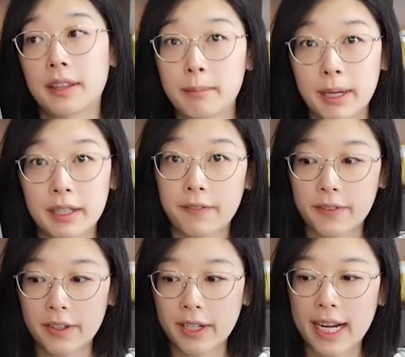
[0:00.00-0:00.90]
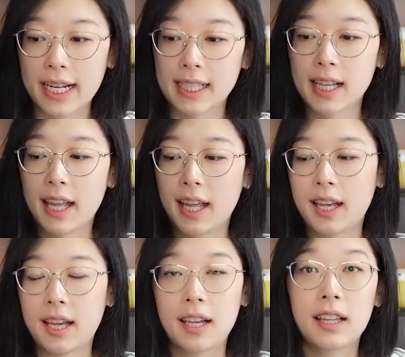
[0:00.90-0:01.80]
on the market for you guys.
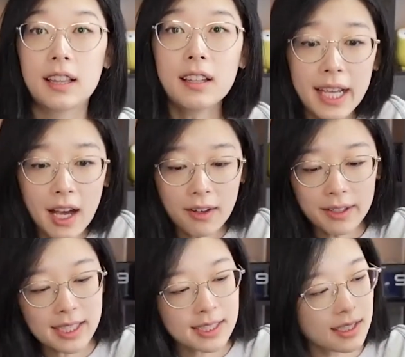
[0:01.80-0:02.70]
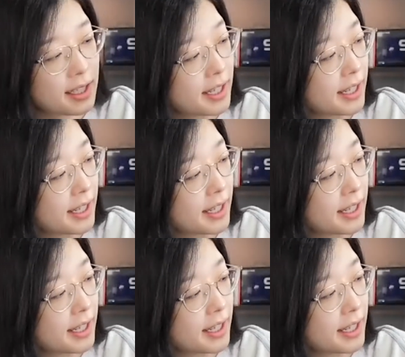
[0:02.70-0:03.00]
Look how nice it